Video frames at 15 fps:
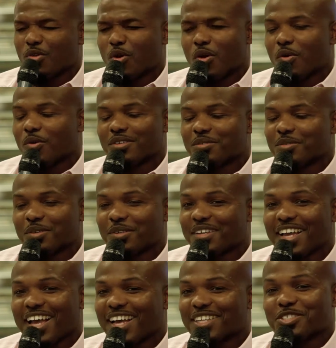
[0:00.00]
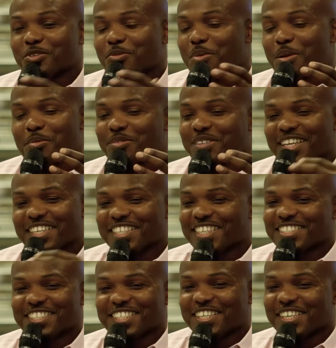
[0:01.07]
Oh, so I still remember like
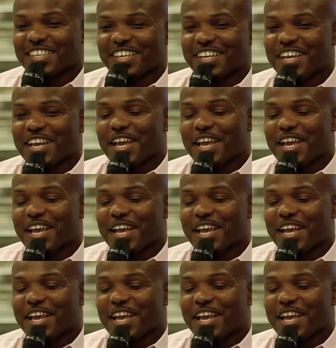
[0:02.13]
yesterday.